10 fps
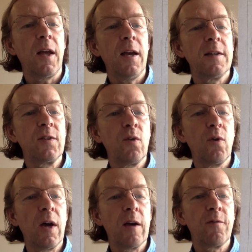as you
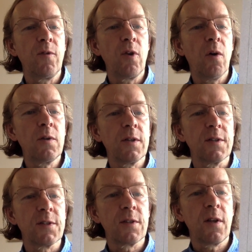have
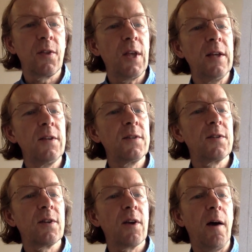noticed,
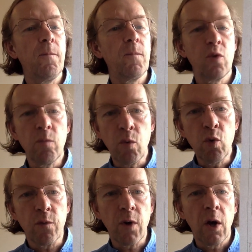things come to
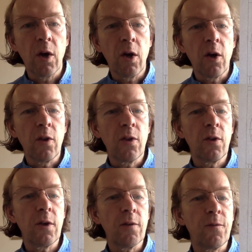move.
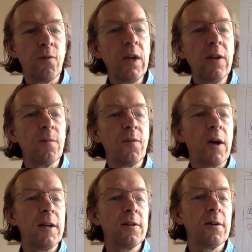The freedom
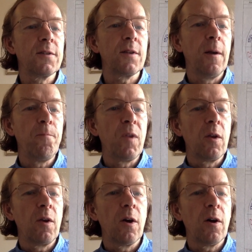fighters
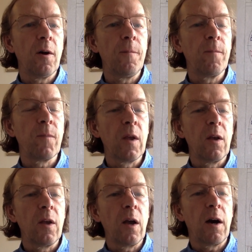
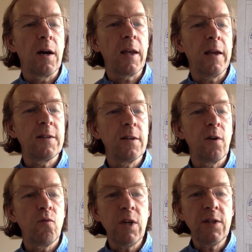are
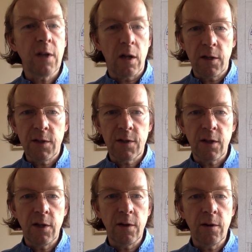getting results
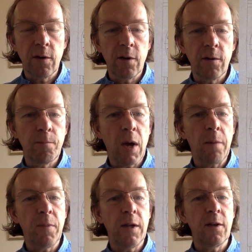in
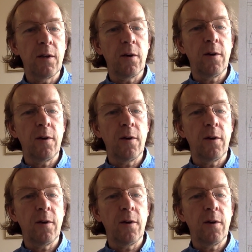public